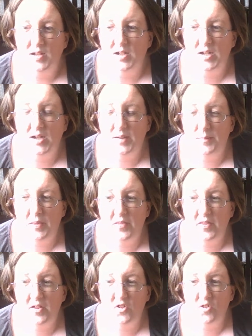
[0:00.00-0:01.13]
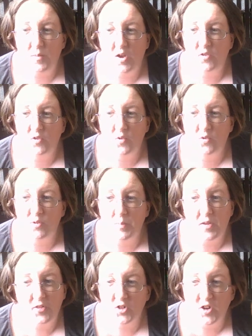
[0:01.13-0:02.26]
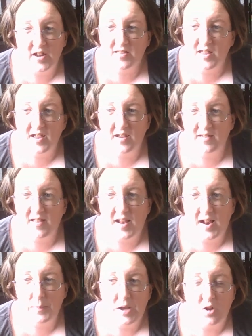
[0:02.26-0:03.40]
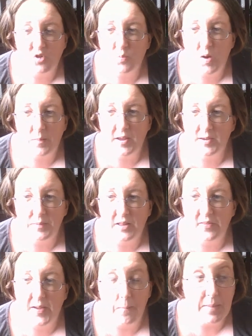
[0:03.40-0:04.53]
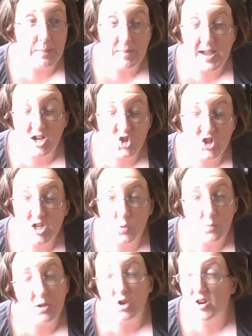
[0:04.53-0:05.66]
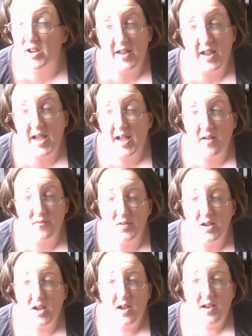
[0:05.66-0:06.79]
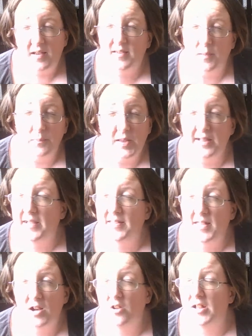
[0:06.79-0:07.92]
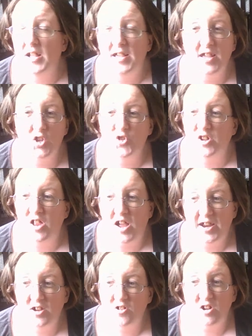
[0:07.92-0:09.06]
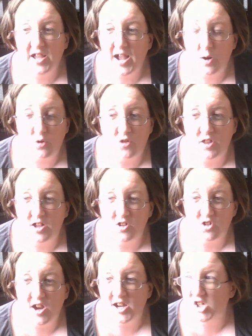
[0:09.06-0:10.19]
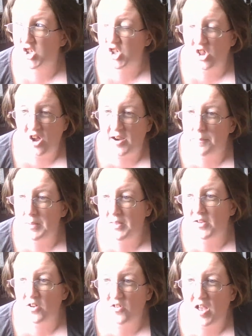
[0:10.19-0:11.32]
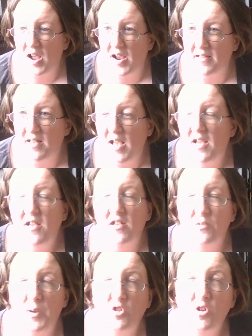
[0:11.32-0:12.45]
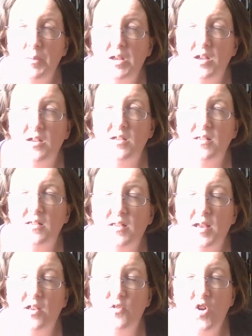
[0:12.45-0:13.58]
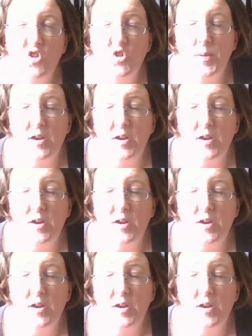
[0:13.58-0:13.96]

And then there's also some other great things that, I'll just probably end up getting like a beanbag chair would be great to have, something like that, or like a kid's recliner or couch that they can just kind of chill on and be their size, especially because as foster